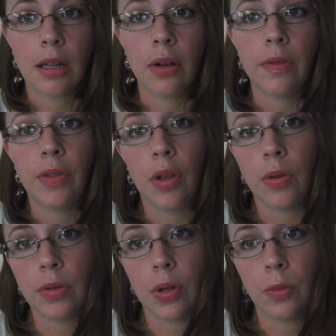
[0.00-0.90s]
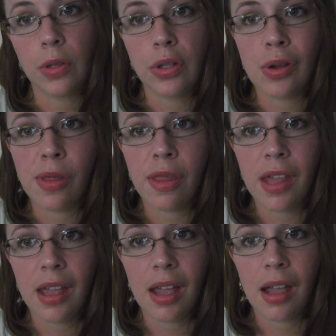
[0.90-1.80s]
Now, if the ozone was too
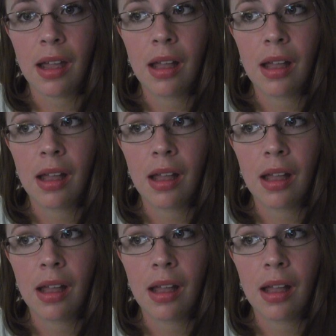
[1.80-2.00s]
thick,